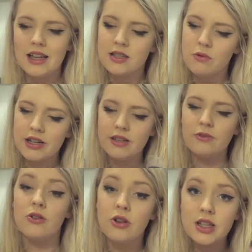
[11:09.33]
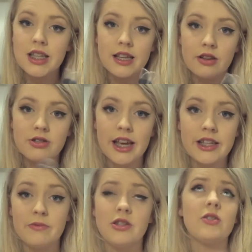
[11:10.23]
it's quite difficult because they're so
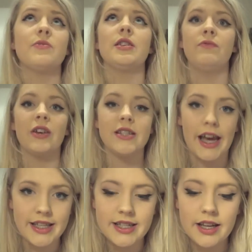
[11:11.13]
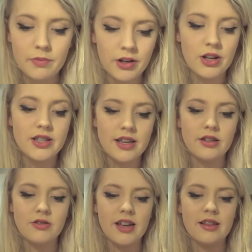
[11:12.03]
dense, which is obviously fantastic, but because they're
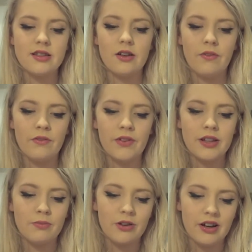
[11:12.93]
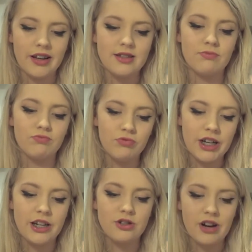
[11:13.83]
so dense I often find that product gets
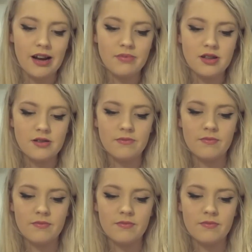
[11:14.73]
really trapped.